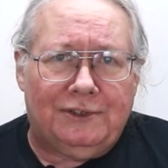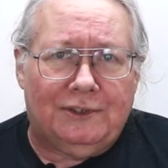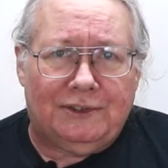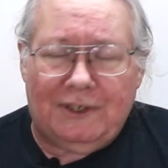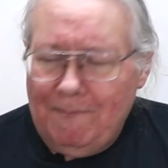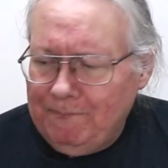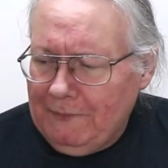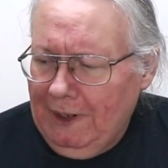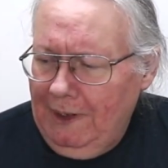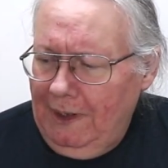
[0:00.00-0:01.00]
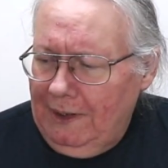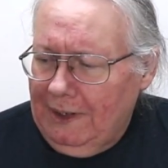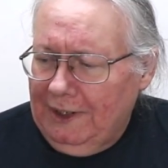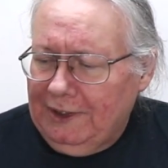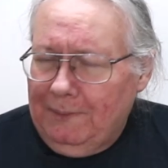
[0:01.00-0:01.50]
engines.
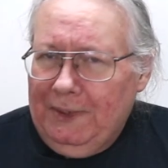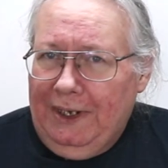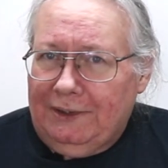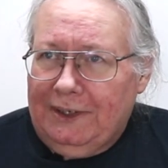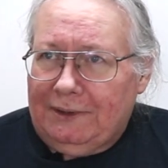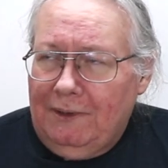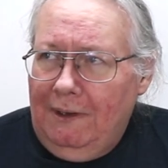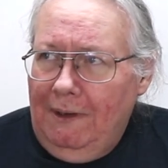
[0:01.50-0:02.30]
The idea being that